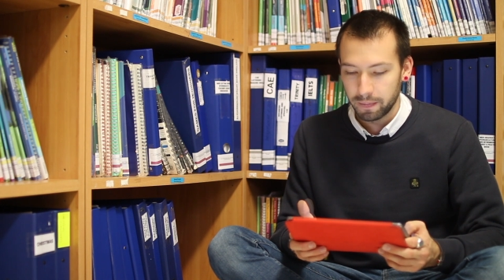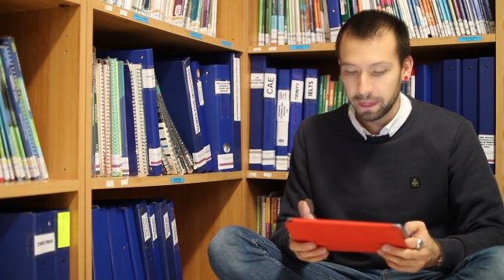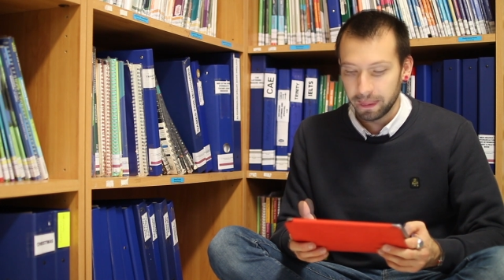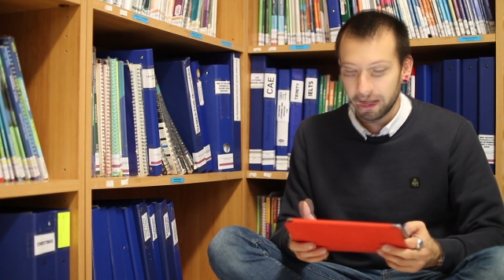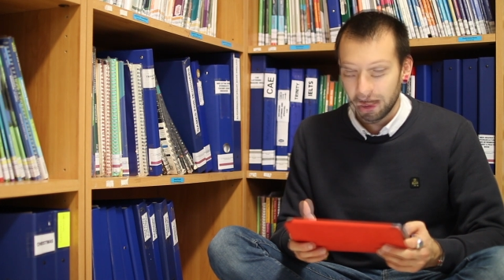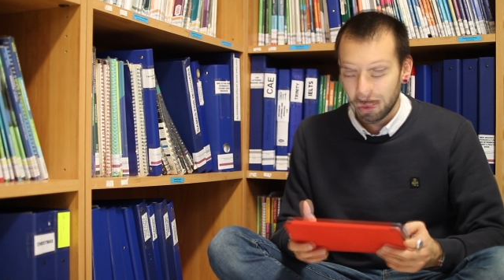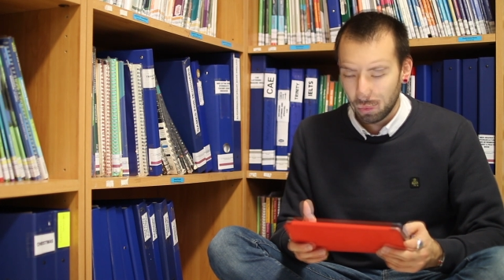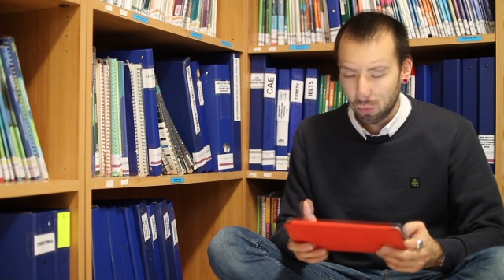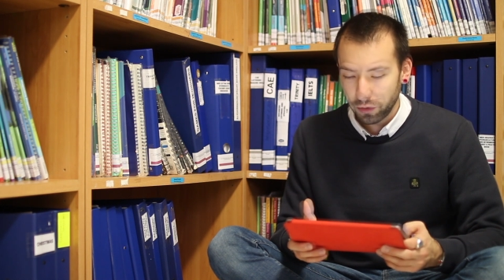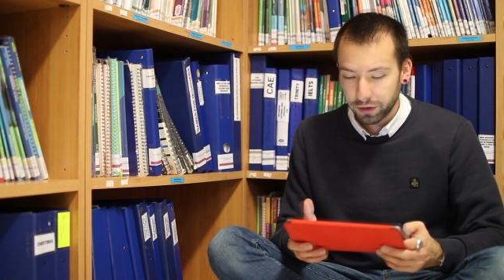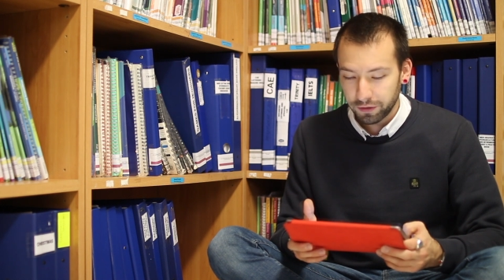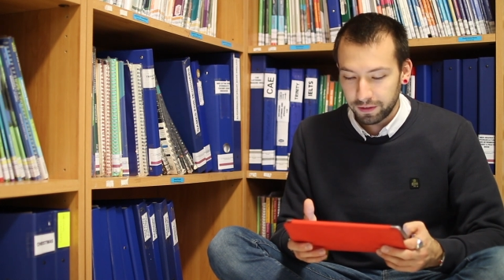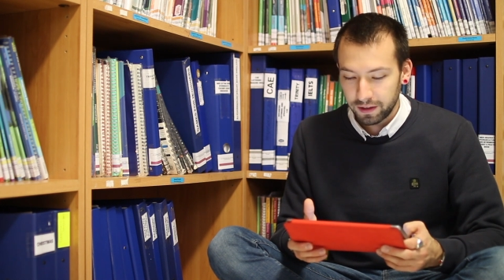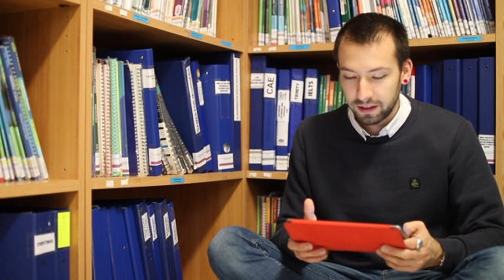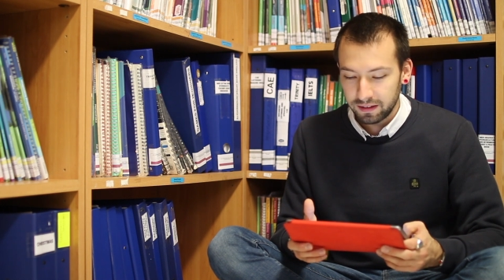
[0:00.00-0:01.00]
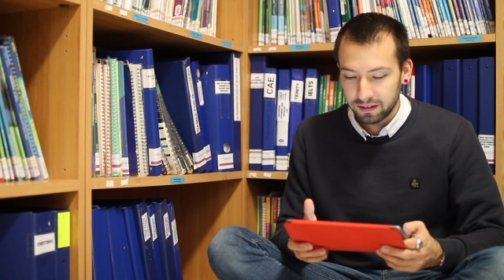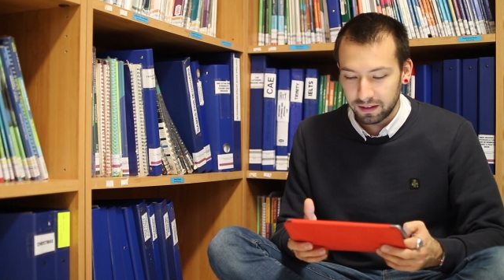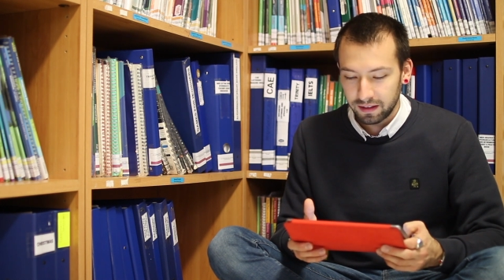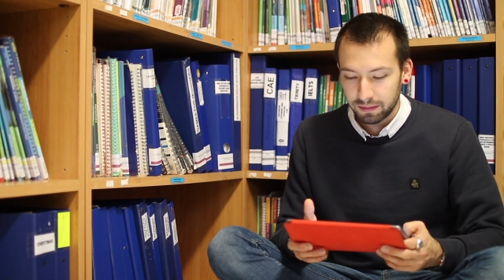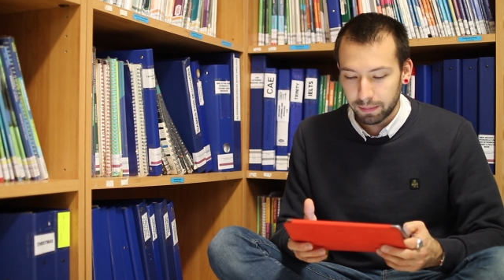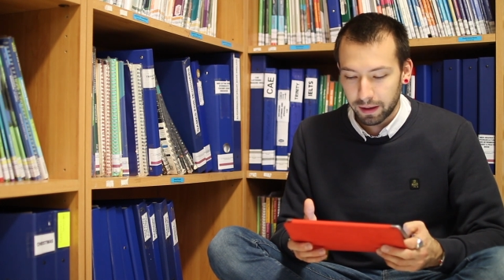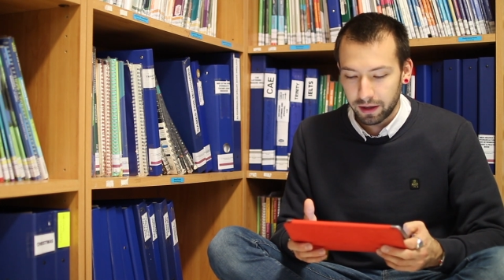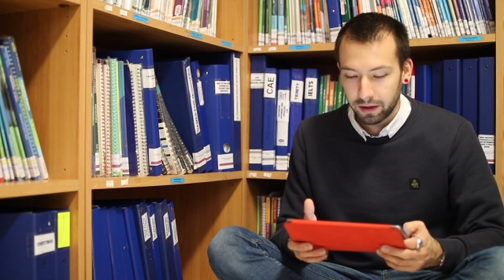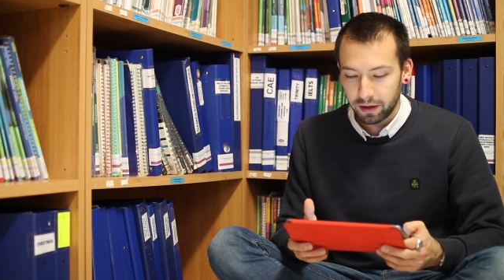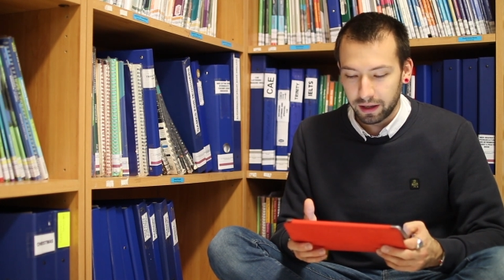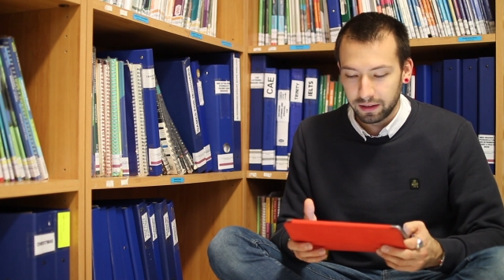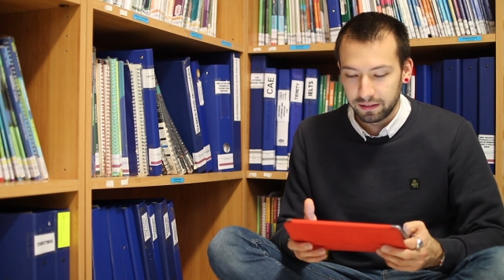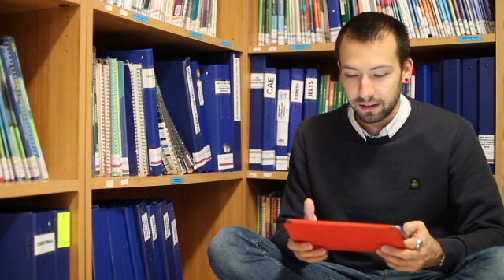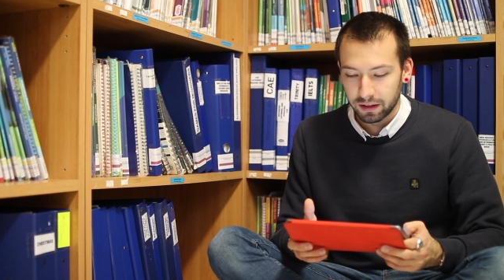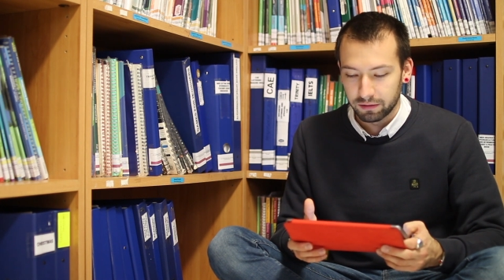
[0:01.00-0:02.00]
And water flea, sea spider,
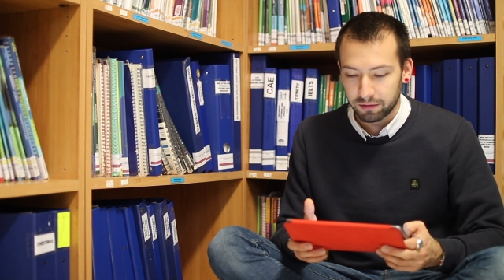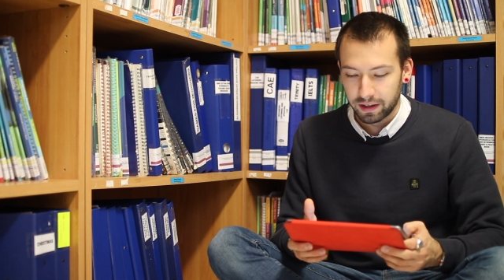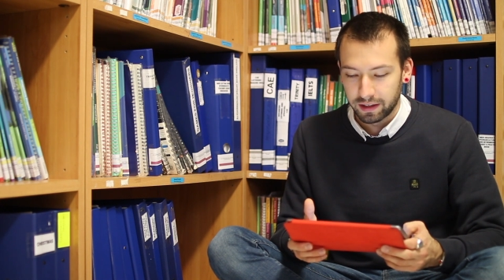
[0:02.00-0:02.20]
Indian